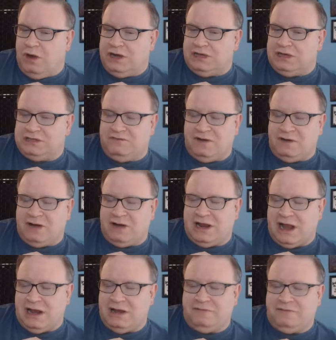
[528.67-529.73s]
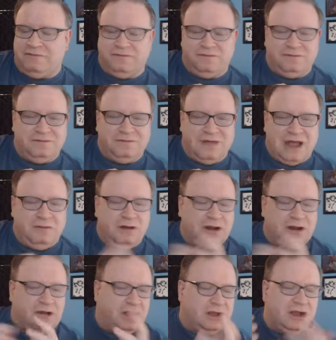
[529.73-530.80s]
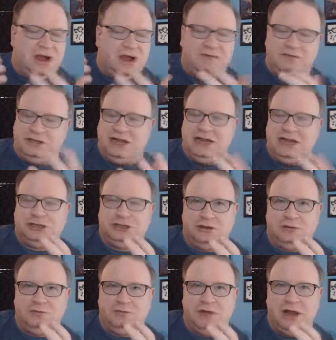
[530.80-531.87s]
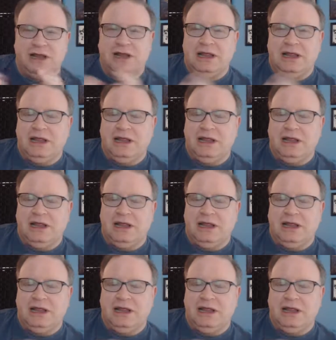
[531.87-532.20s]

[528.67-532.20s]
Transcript: is very kind of, I don't want to call it confrontational, but